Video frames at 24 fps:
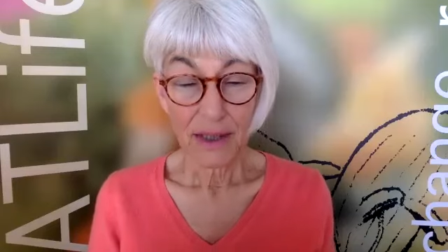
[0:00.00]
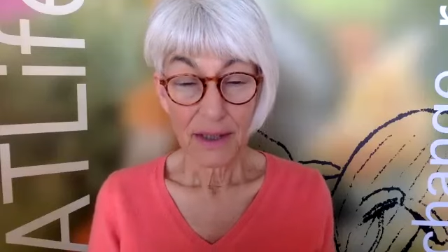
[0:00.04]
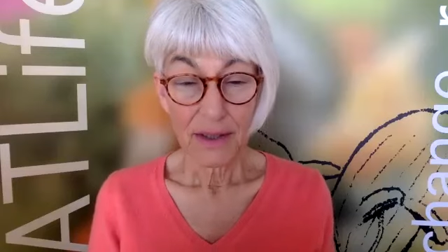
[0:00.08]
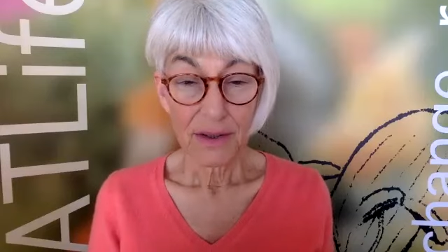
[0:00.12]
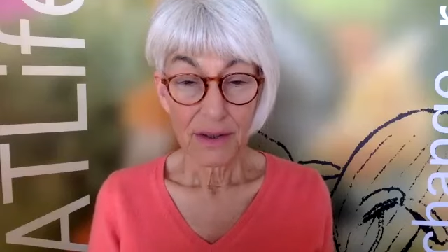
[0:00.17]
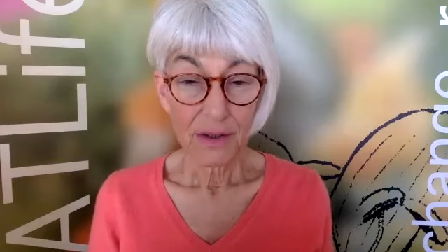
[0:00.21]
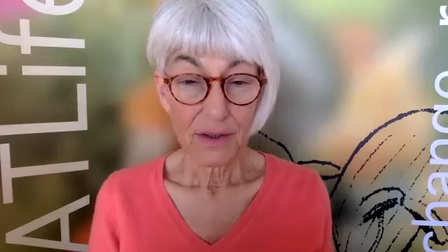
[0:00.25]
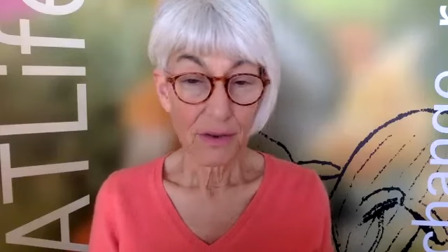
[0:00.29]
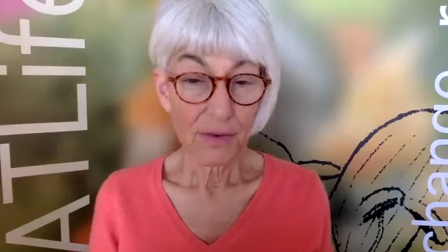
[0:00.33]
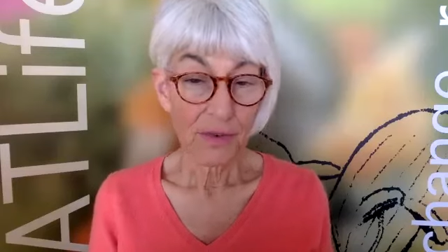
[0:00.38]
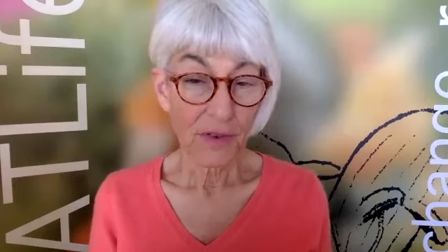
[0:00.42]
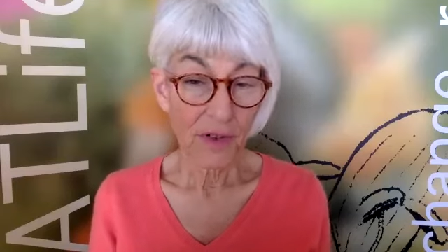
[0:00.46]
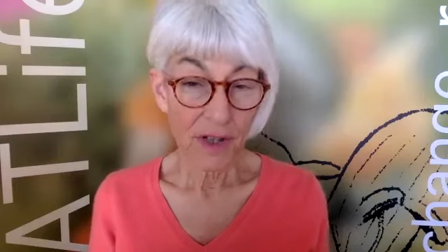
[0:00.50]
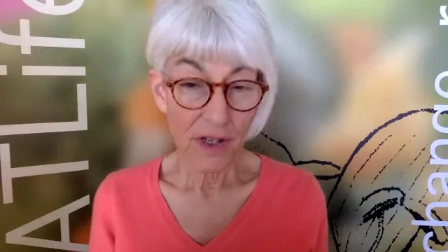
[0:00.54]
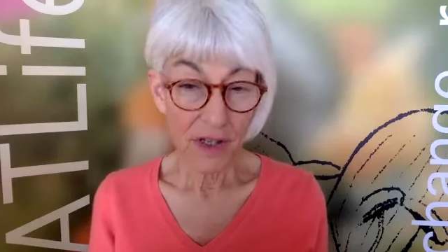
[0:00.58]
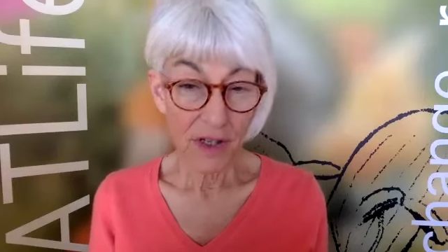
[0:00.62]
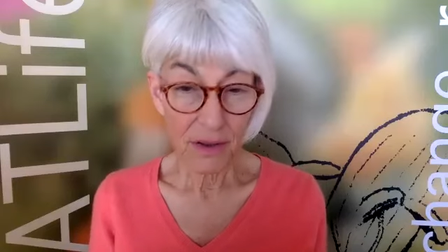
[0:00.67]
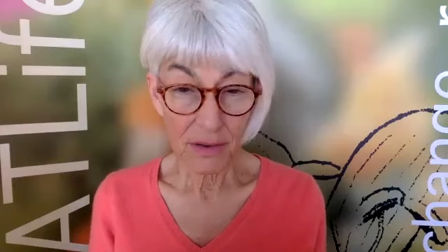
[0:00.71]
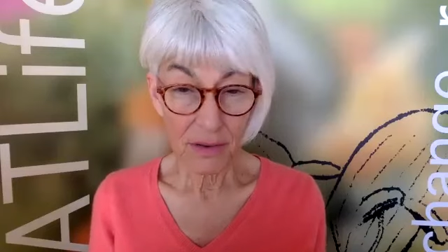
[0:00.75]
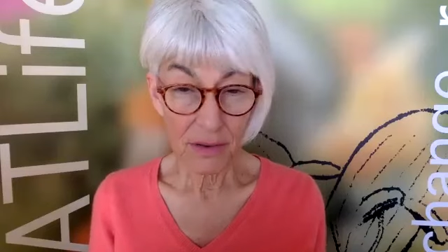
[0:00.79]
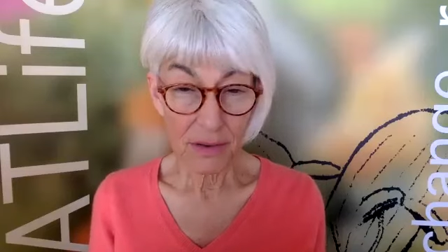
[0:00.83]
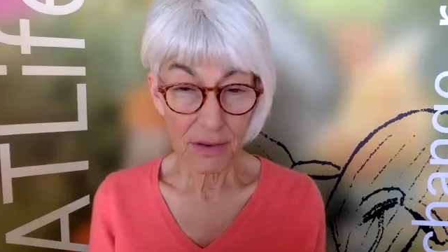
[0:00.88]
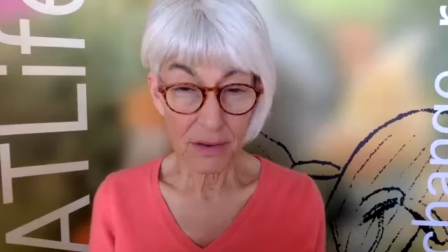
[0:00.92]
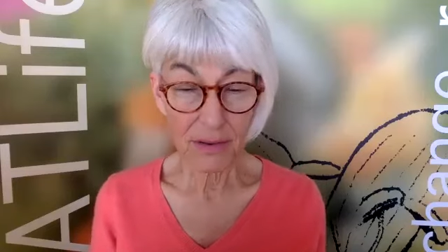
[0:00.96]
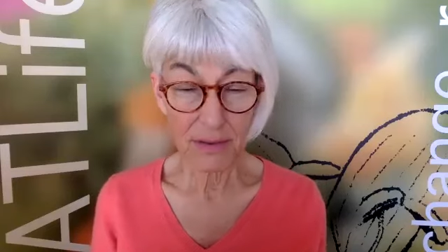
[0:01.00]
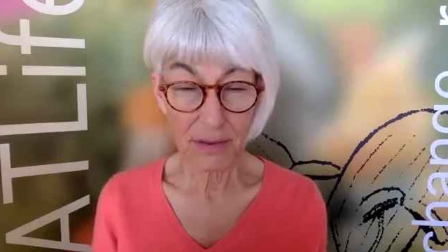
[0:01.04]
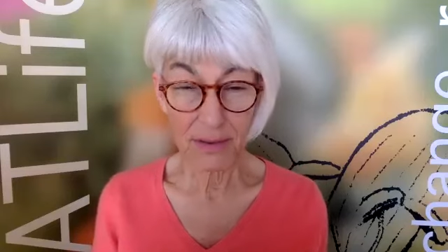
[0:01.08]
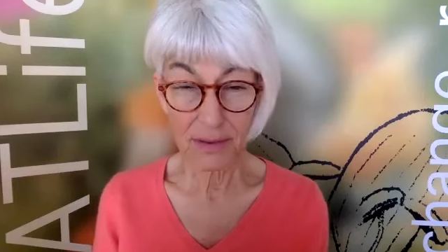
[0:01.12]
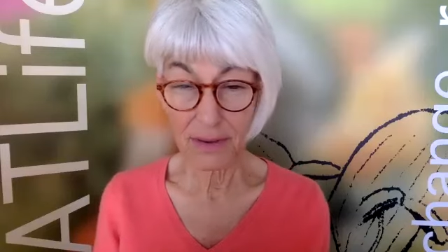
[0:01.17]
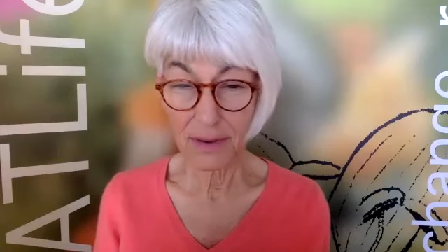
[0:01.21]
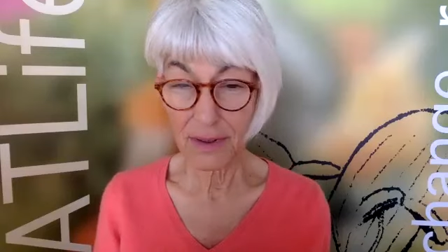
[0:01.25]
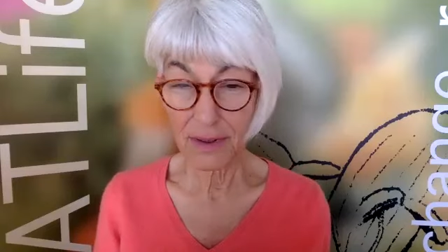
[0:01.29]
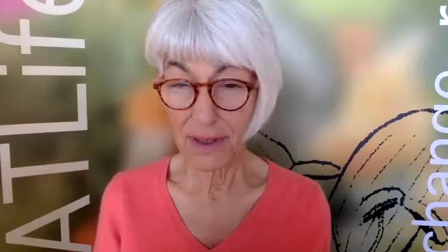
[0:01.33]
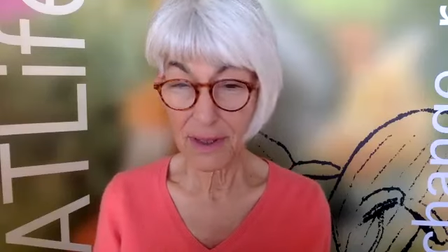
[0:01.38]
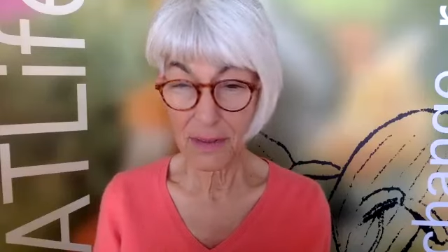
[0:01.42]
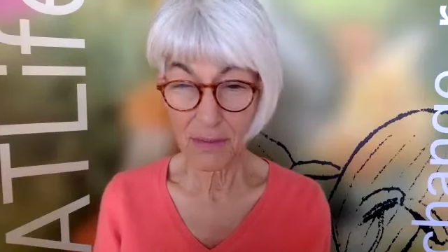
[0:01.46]
So for you,
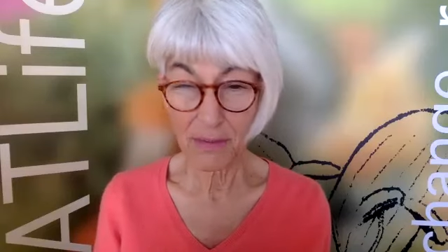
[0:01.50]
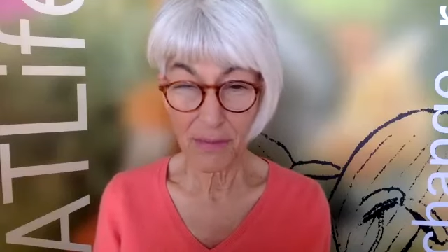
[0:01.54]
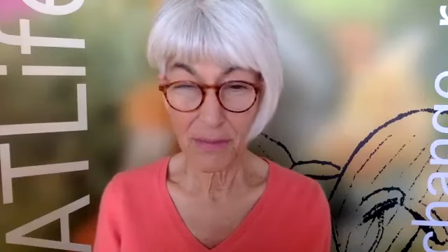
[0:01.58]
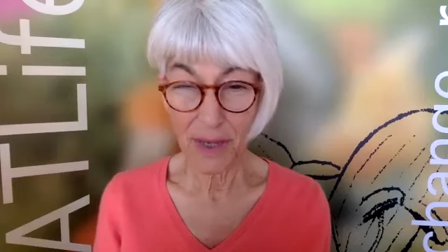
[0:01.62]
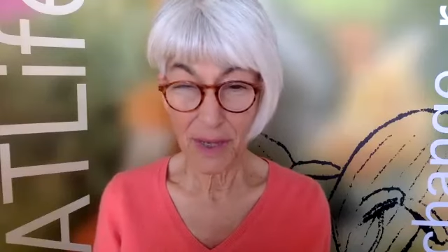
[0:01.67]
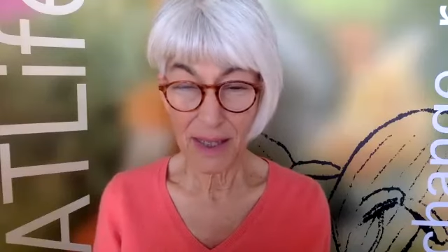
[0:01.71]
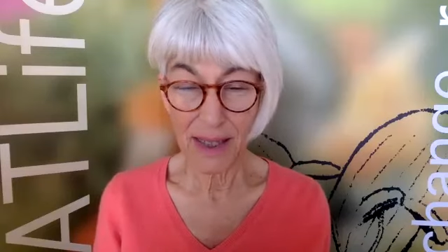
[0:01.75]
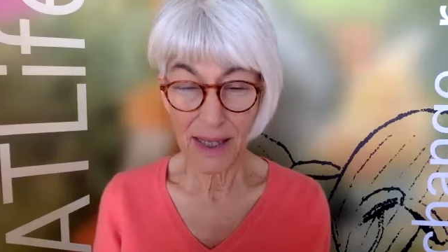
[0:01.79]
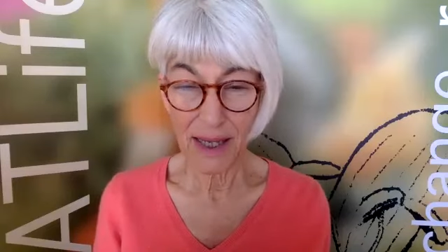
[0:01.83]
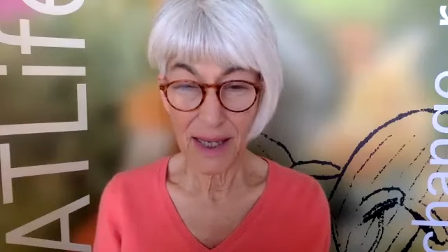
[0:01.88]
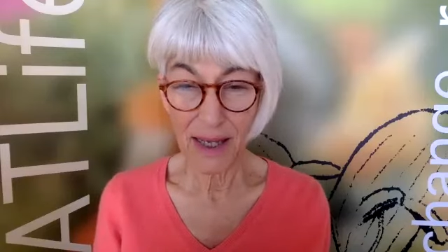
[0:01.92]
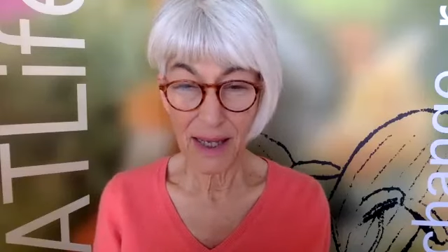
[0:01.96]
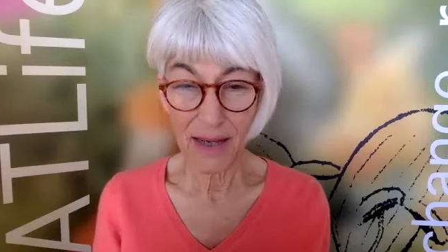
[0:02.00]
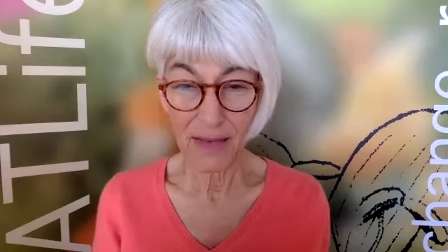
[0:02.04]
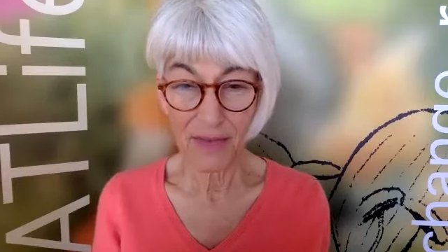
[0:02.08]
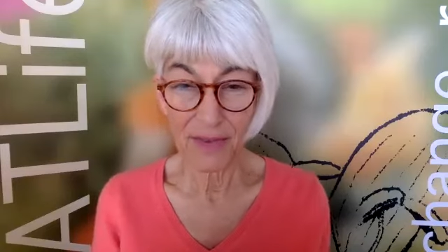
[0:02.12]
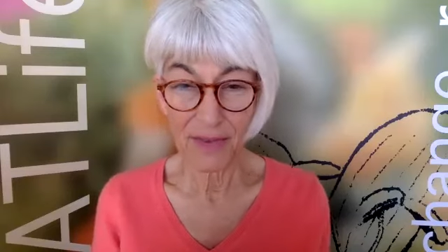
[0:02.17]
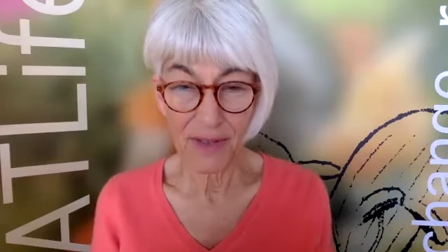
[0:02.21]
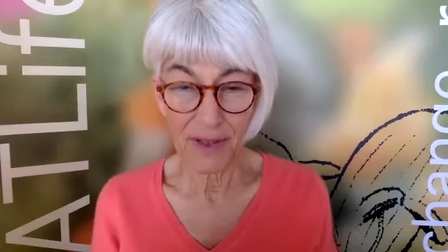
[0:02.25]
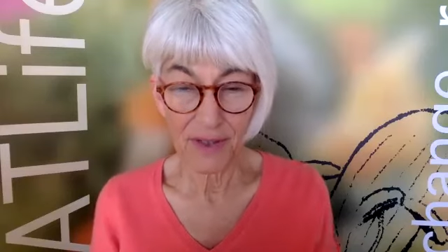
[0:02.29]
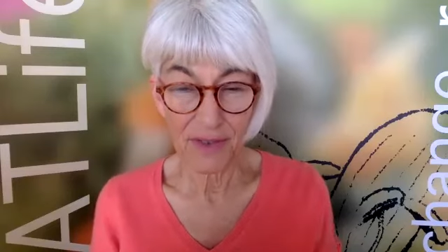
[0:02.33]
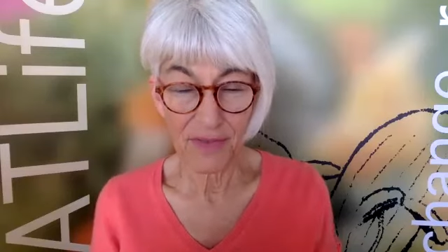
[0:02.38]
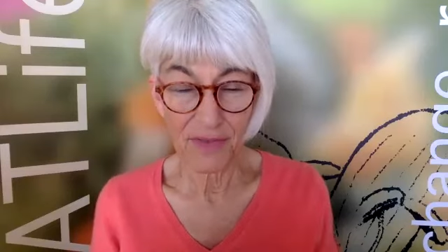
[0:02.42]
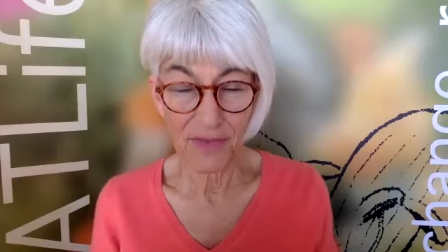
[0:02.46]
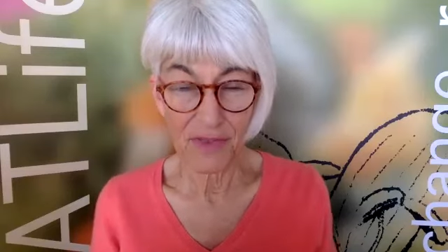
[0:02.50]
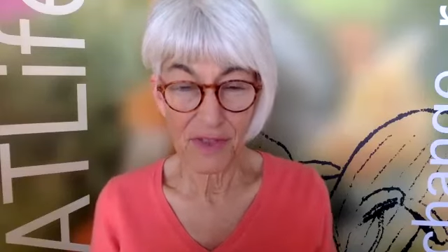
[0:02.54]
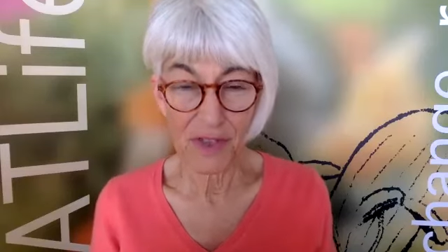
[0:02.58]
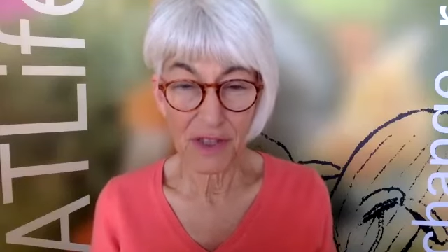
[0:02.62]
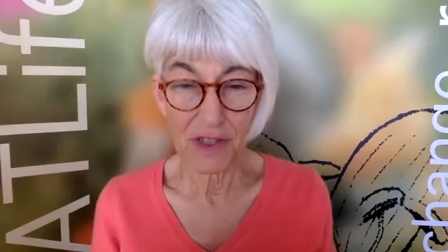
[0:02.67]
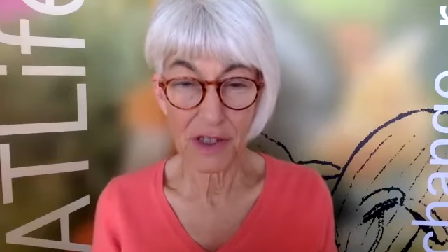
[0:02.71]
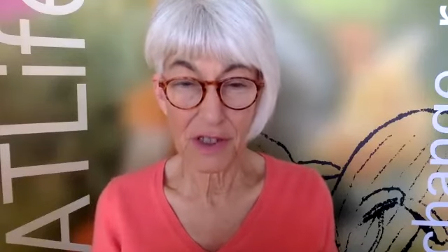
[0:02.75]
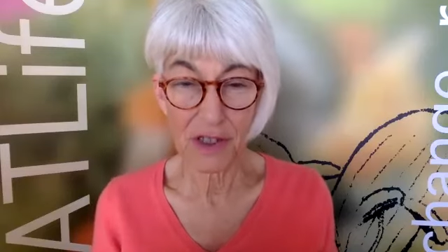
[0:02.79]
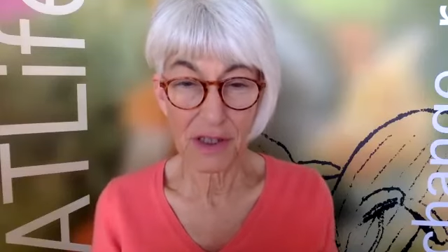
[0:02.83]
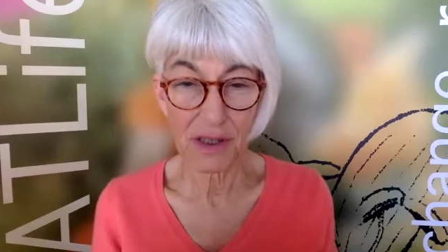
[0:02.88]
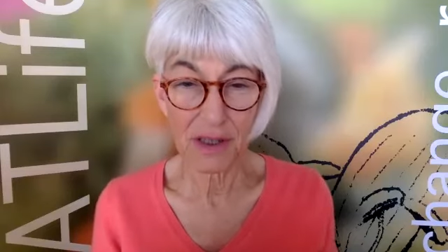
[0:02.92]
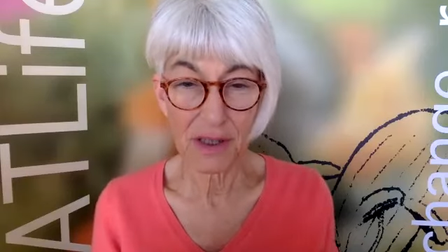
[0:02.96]
it might have a
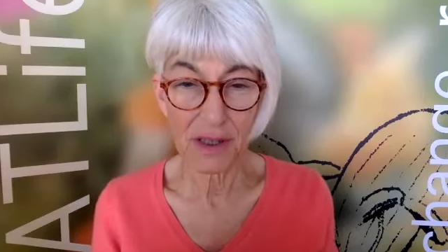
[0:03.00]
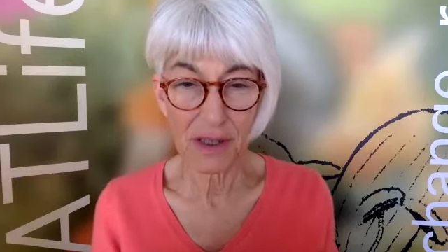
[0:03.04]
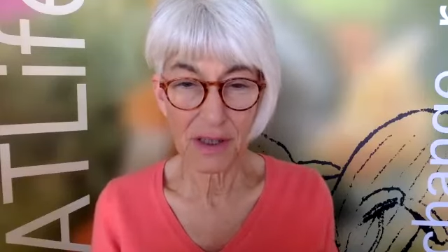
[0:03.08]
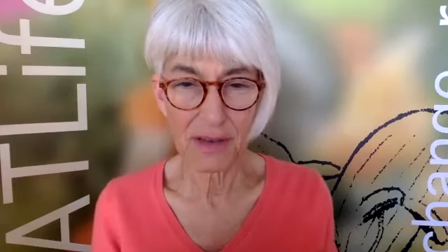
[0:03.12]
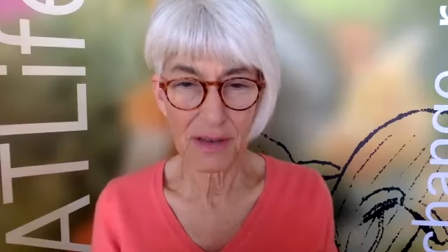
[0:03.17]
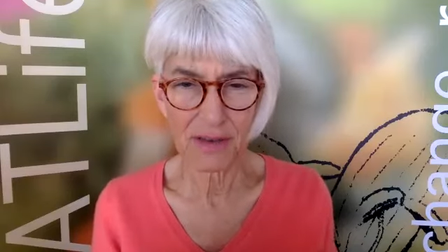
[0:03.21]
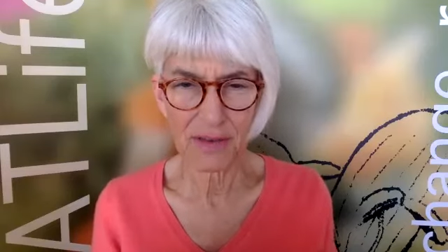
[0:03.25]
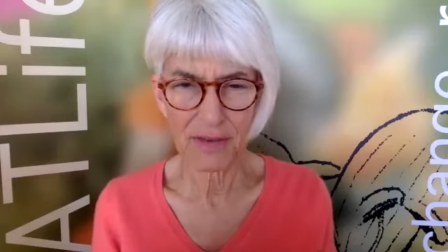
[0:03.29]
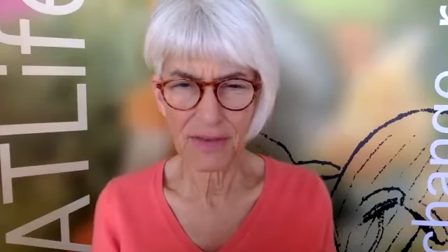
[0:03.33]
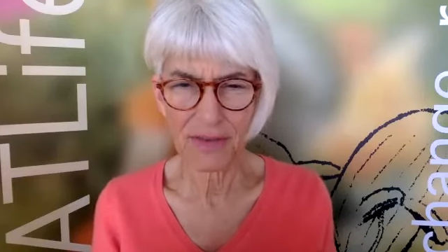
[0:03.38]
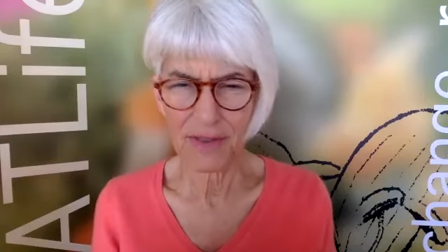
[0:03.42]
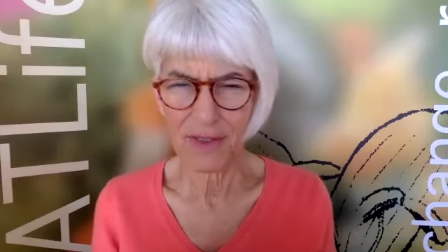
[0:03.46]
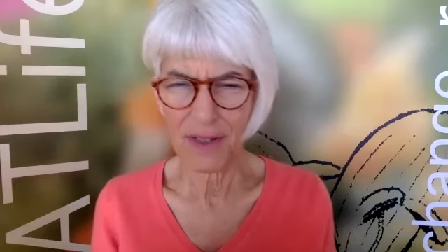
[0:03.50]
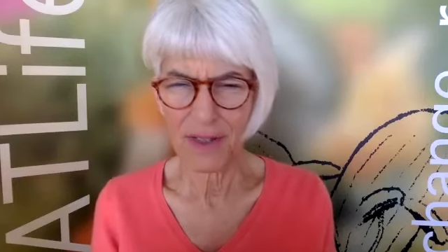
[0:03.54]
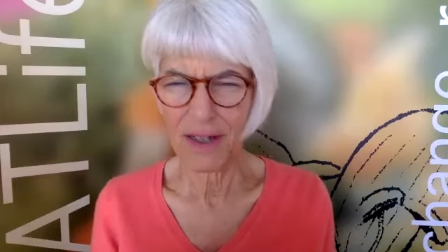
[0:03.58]
vision of